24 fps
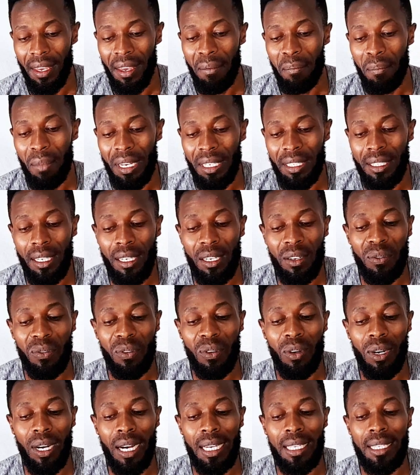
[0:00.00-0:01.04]
maintain
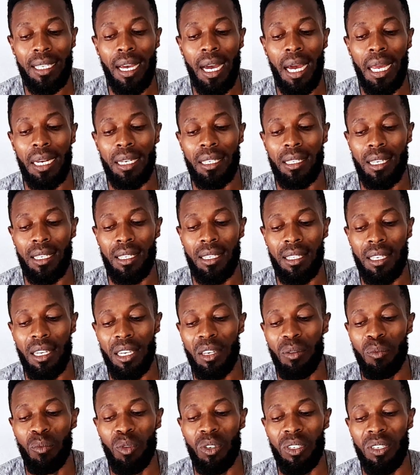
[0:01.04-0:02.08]
focus, and
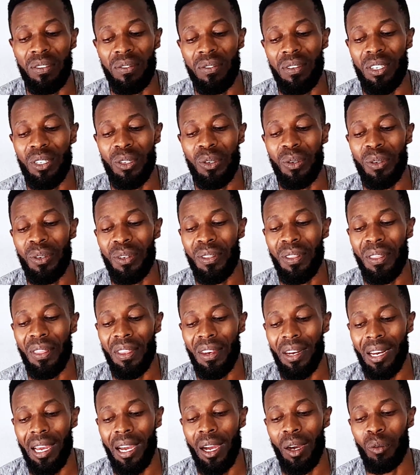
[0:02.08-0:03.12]
sustain motivation
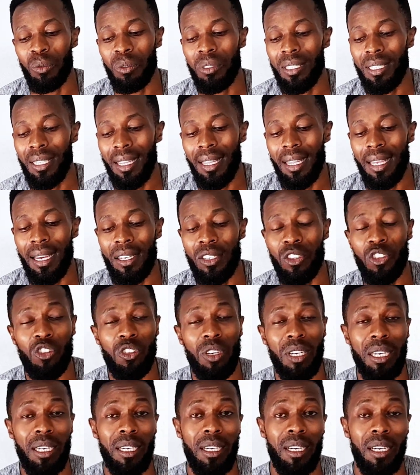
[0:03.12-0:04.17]
throughout their
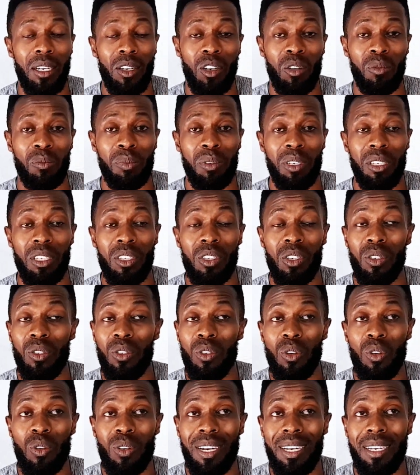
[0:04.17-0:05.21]
training and competition. So
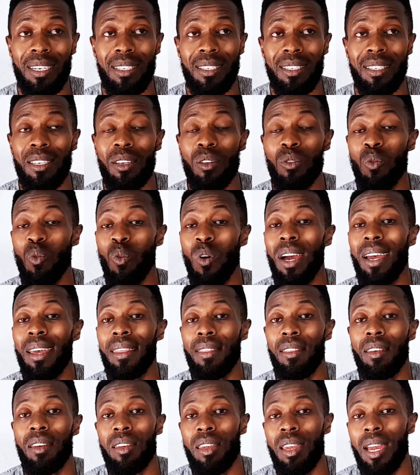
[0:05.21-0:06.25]
you can see why
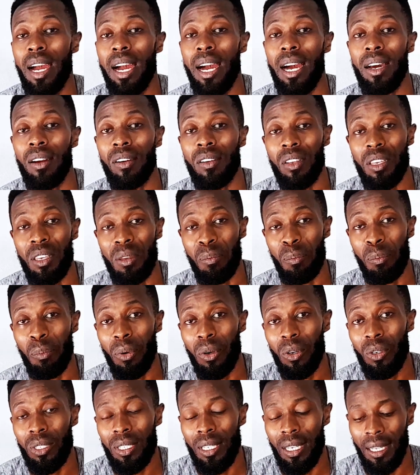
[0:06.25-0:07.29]
they are
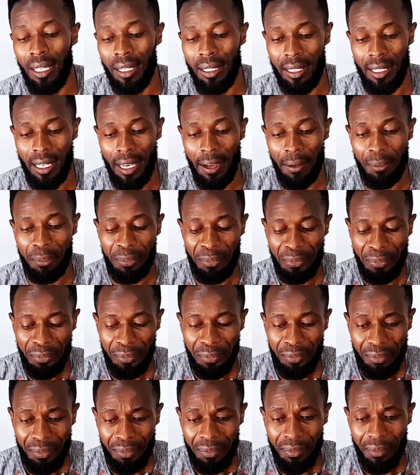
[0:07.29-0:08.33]
important. Yeah.
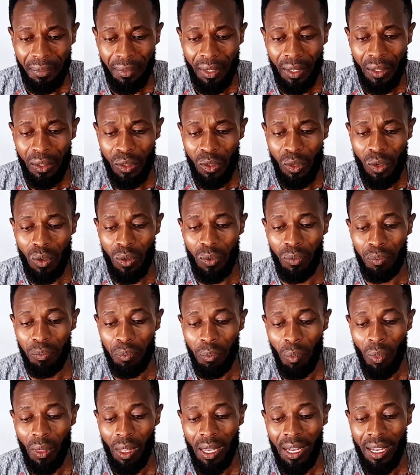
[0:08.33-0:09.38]
So
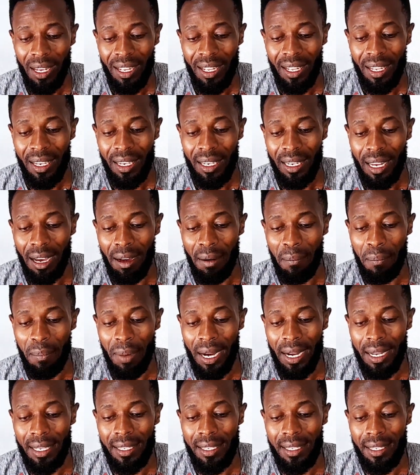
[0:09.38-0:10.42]

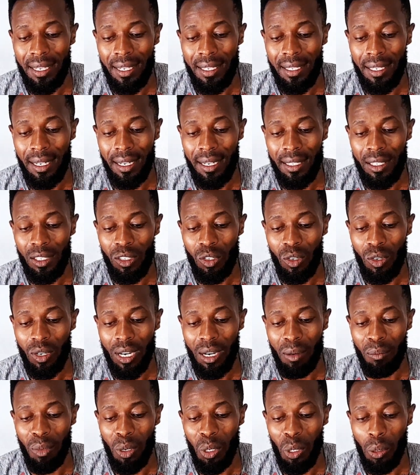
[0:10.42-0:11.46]
number 6, let's talk
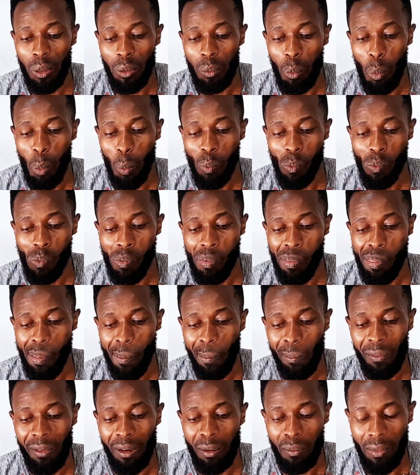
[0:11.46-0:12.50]
about
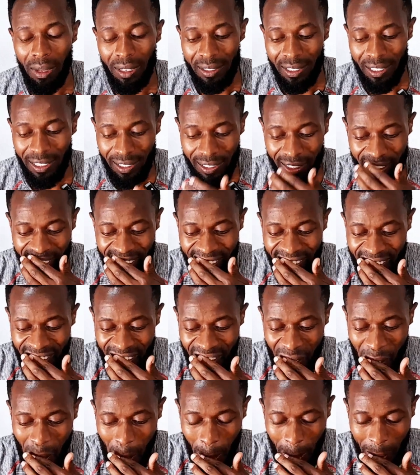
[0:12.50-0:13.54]
number 6.
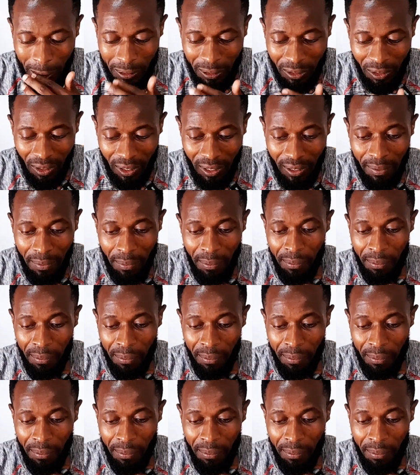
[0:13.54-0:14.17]
Sorry.